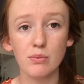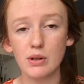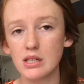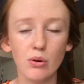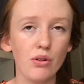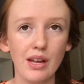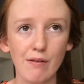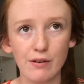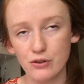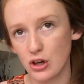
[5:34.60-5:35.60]
went to all the
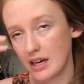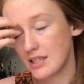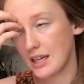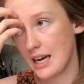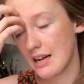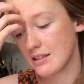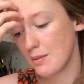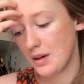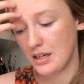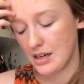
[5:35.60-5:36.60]
effort of tracing it out
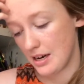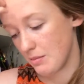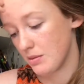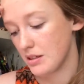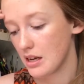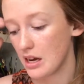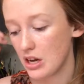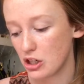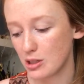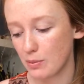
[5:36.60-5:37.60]
so many times,
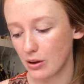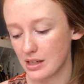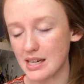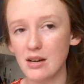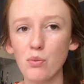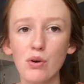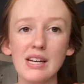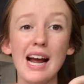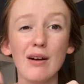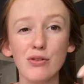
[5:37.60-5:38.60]
just because I didn't
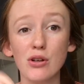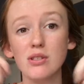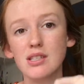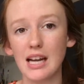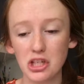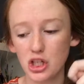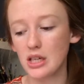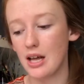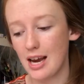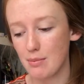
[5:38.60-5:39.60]
want to have those sketchy
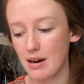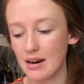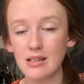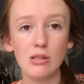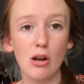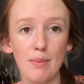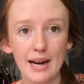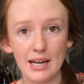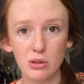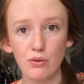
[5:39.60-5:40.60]
line marks on my
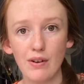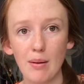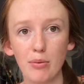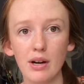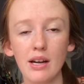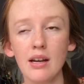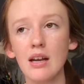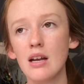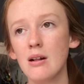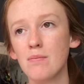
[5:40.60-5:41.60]
actual fabric.
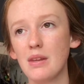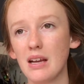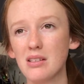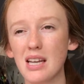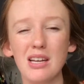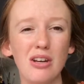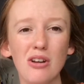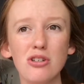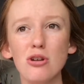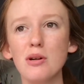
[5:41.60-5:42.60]
Yeah, because like, you
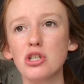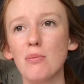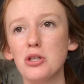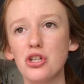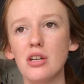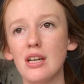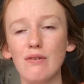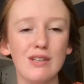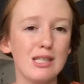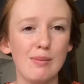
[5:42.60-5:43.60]
know, too much opportunity
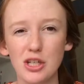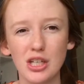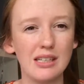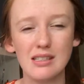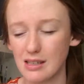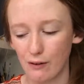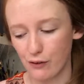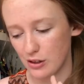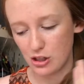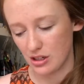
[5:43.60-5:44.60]
for smudging and
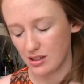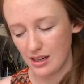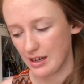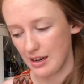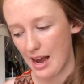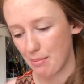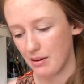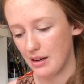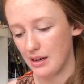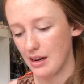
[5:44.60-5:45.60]
stuff was just gonna
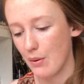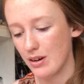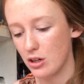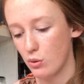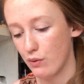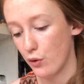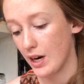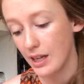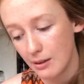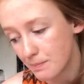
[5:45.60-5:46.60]
happen and I wanted to
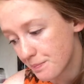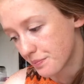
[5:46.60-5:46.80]
avoid it.